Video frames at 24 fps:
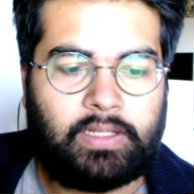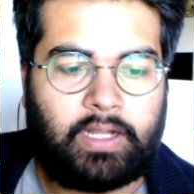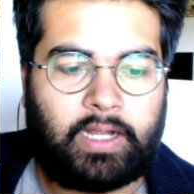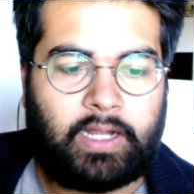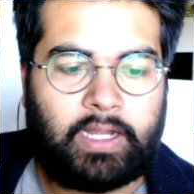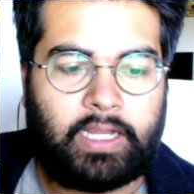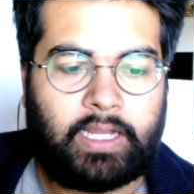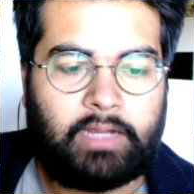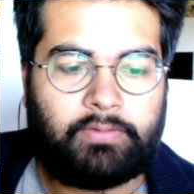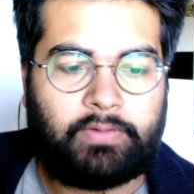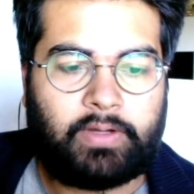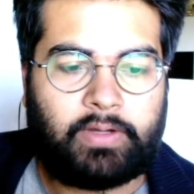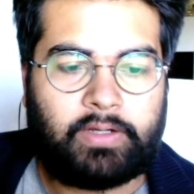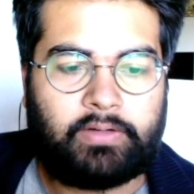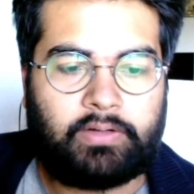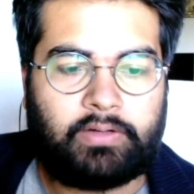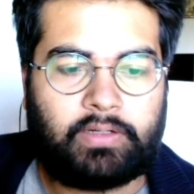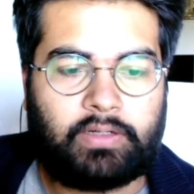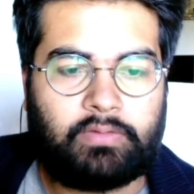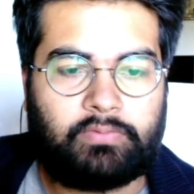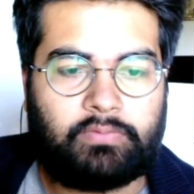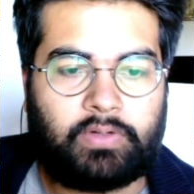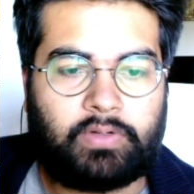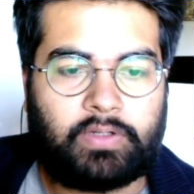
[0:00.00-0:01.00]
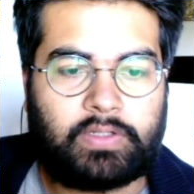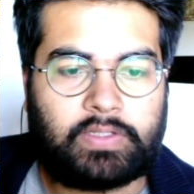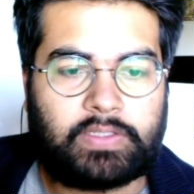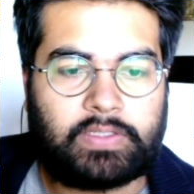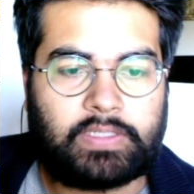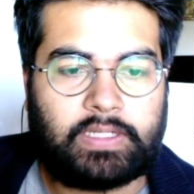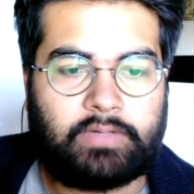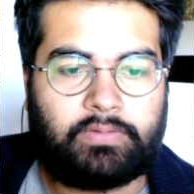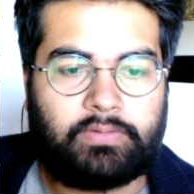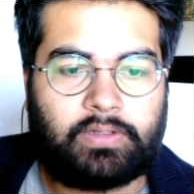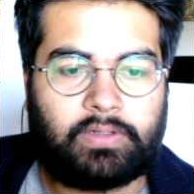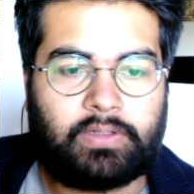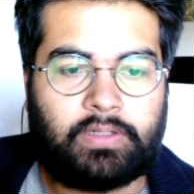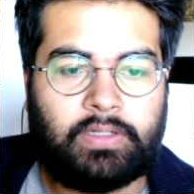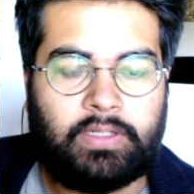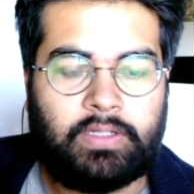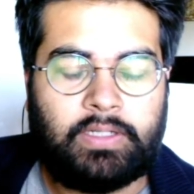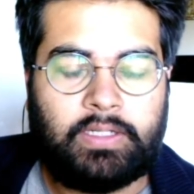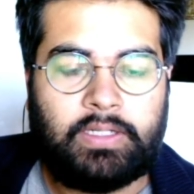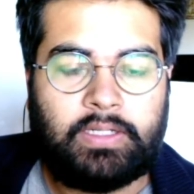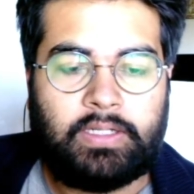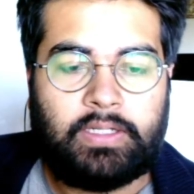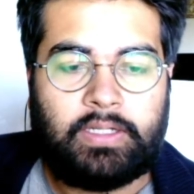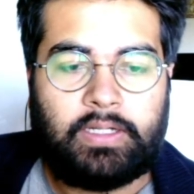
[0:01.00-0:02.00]
I have 147
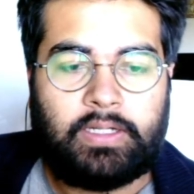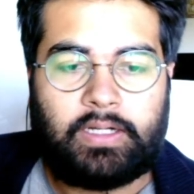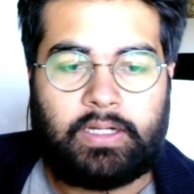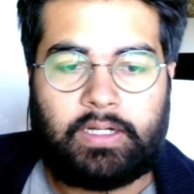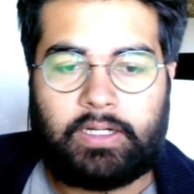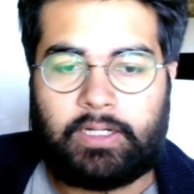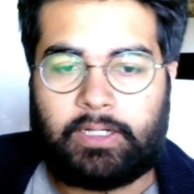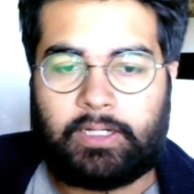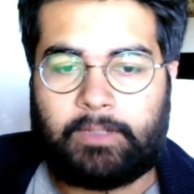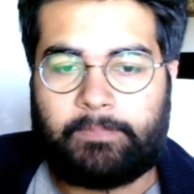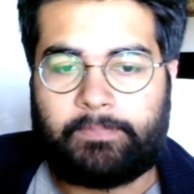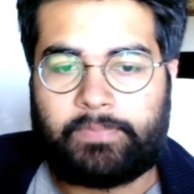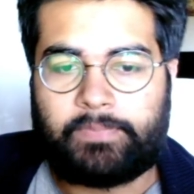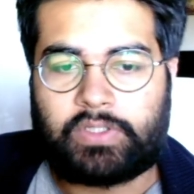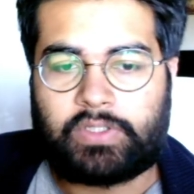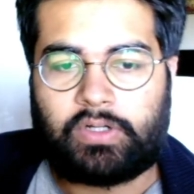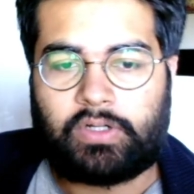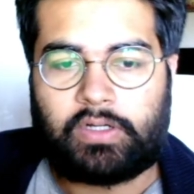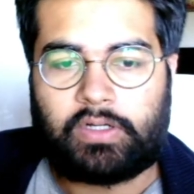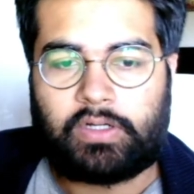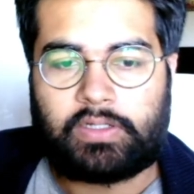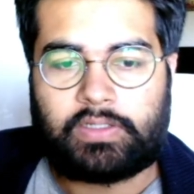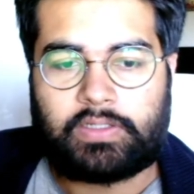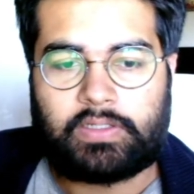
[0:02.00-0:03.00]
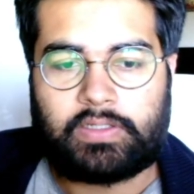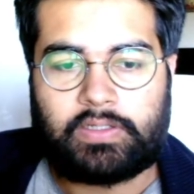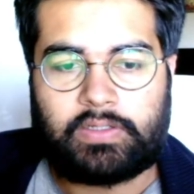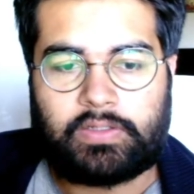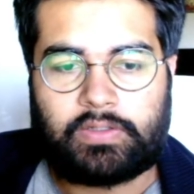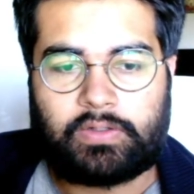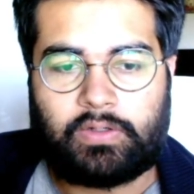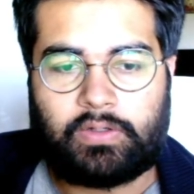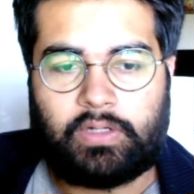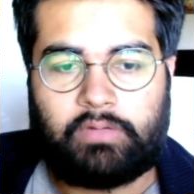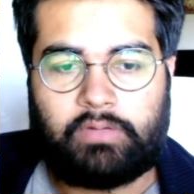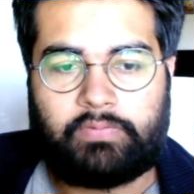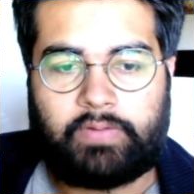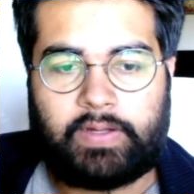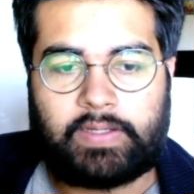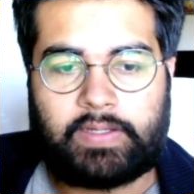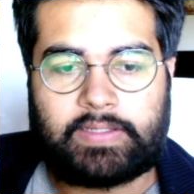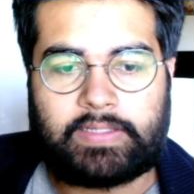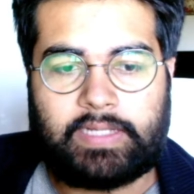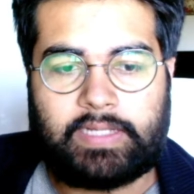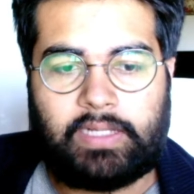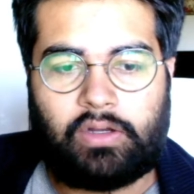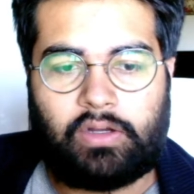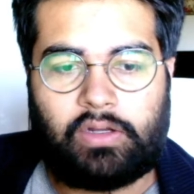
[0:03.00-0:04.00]
stocks, so if I
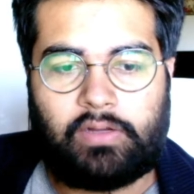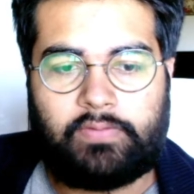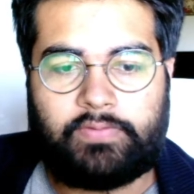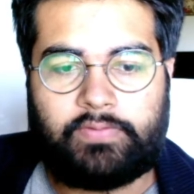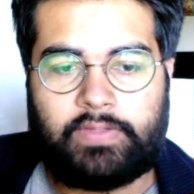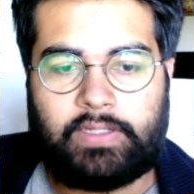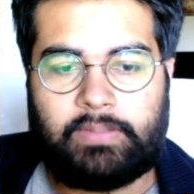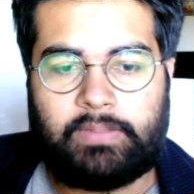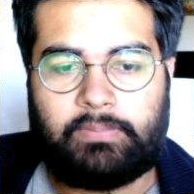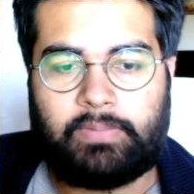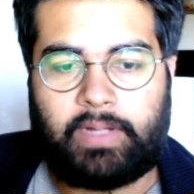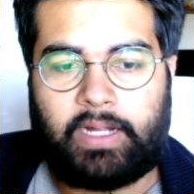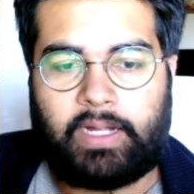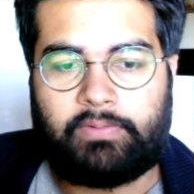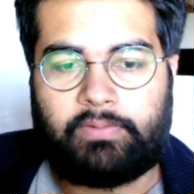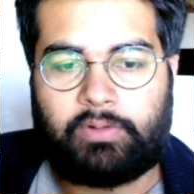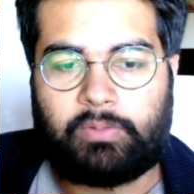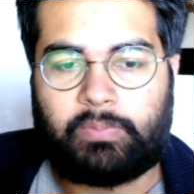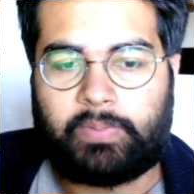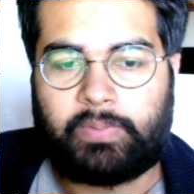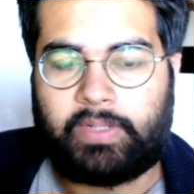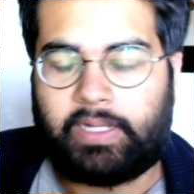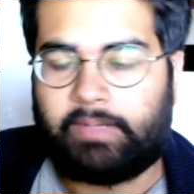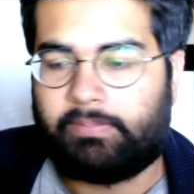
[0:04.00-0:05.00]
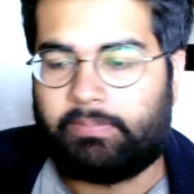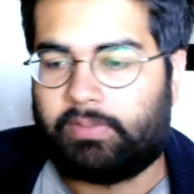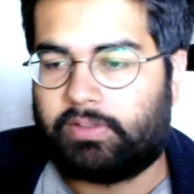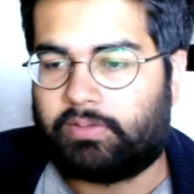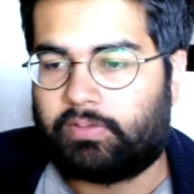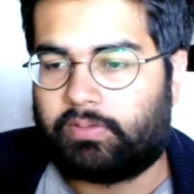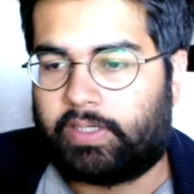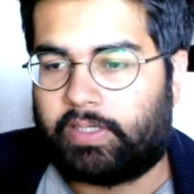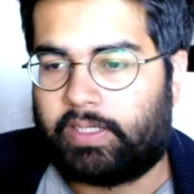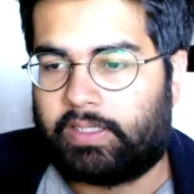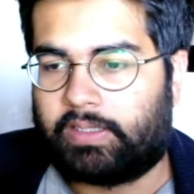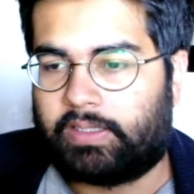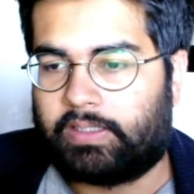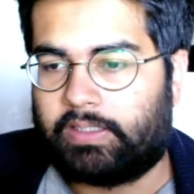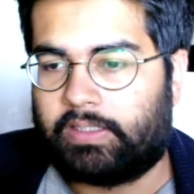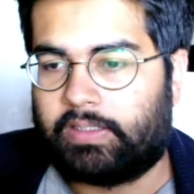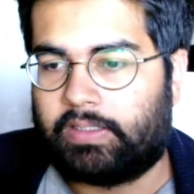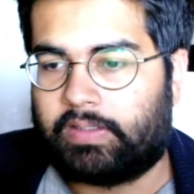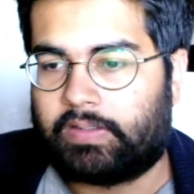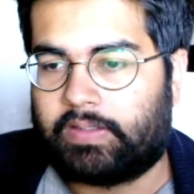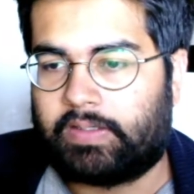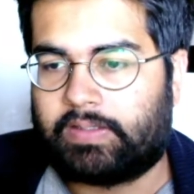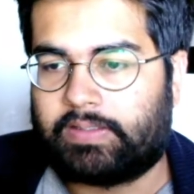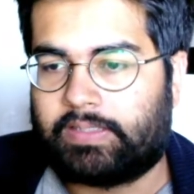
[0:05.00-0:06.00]
sell all of them, I would be able to get the
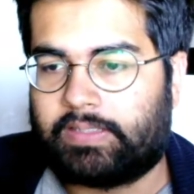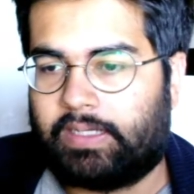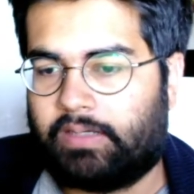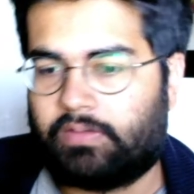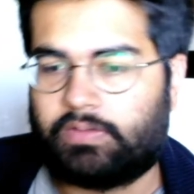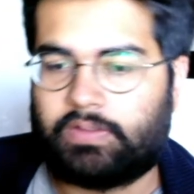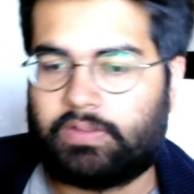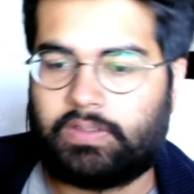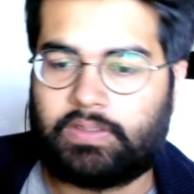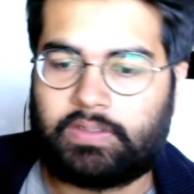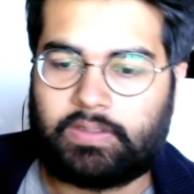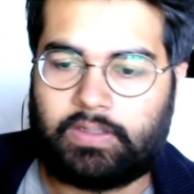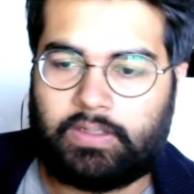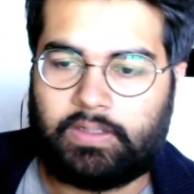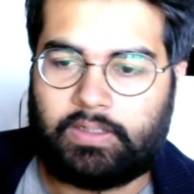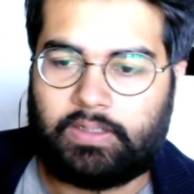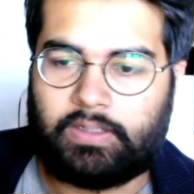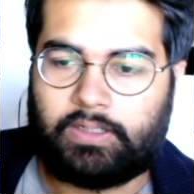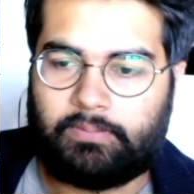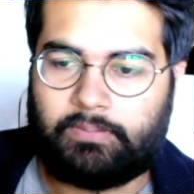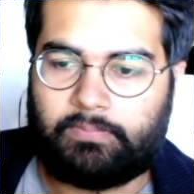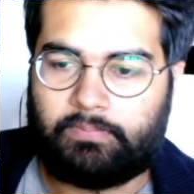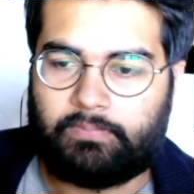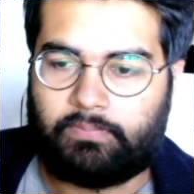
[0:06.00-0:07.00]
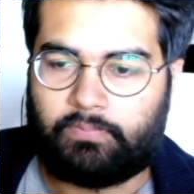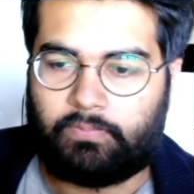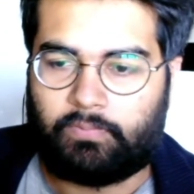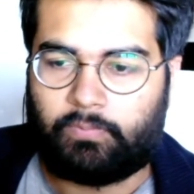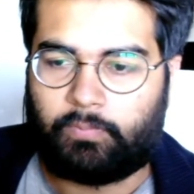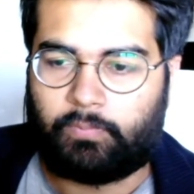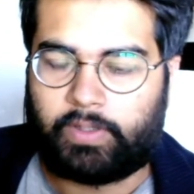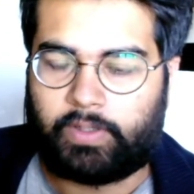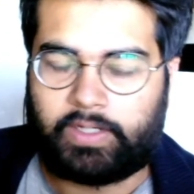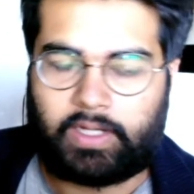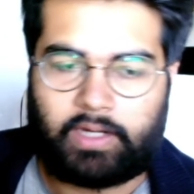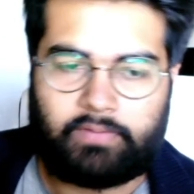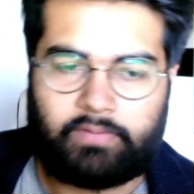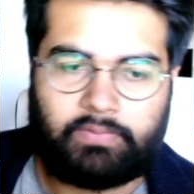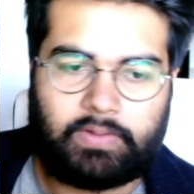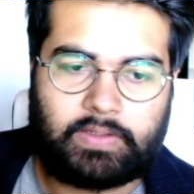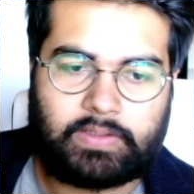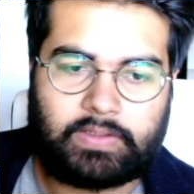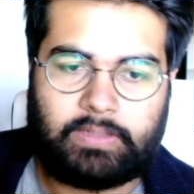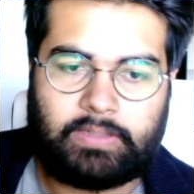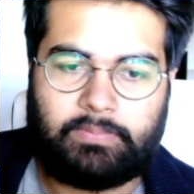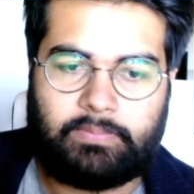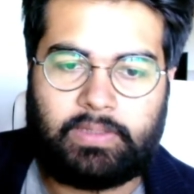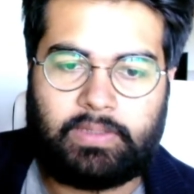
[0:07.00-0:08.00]
6,100
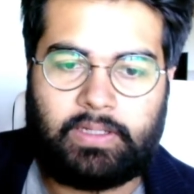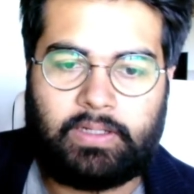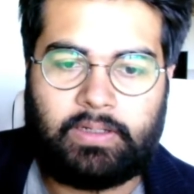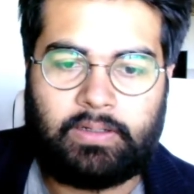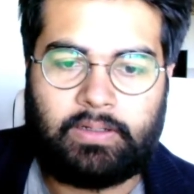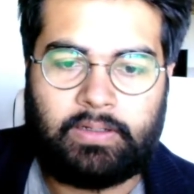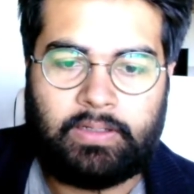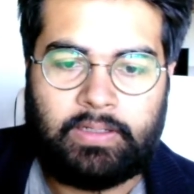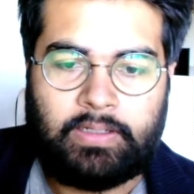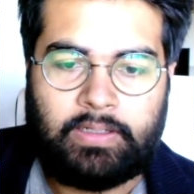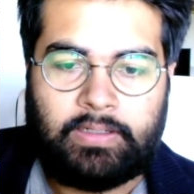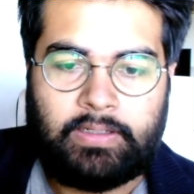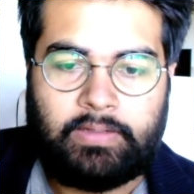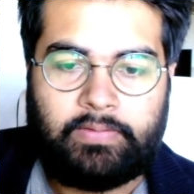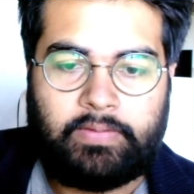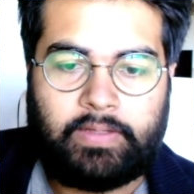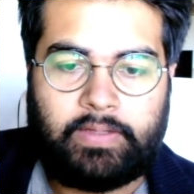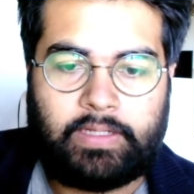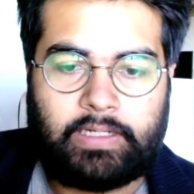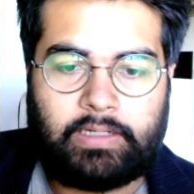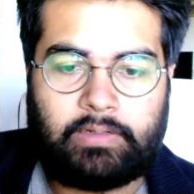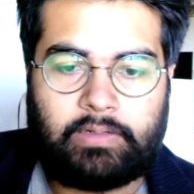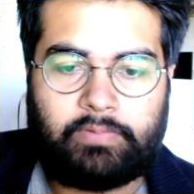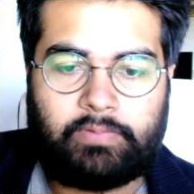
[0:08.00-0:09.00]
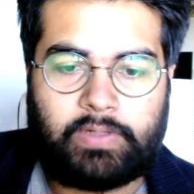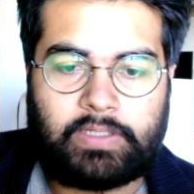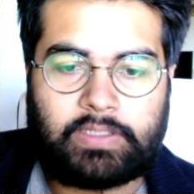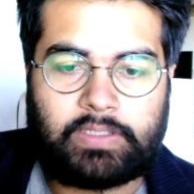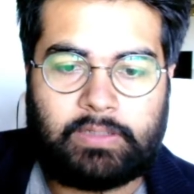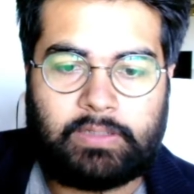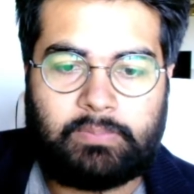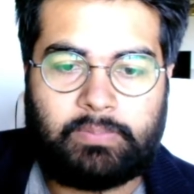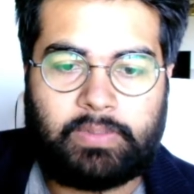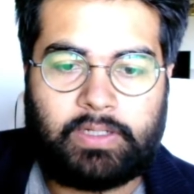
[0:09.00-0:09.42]
something that I invested.